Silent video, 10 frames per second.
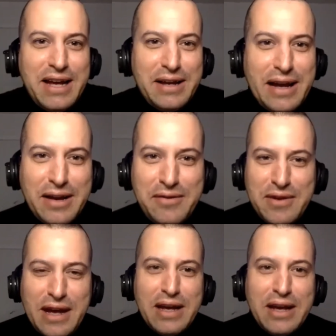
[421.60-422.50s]
mean,
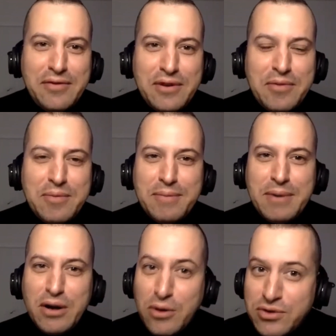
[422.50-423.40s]
I have even
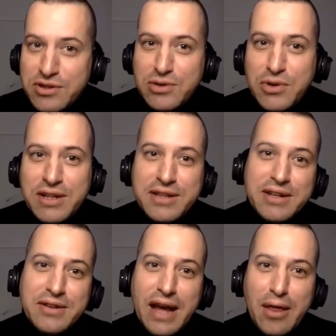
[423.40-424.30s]
my own street
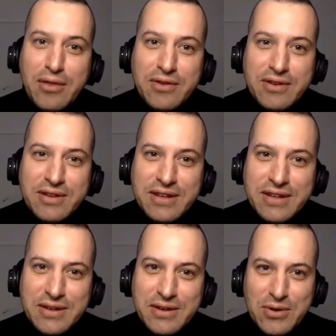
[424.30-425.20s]
in Athens,
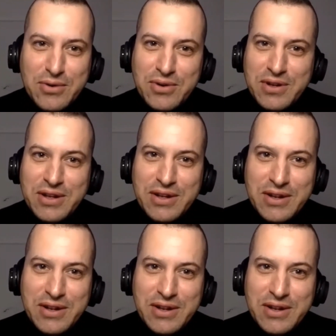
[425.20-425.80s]
you know.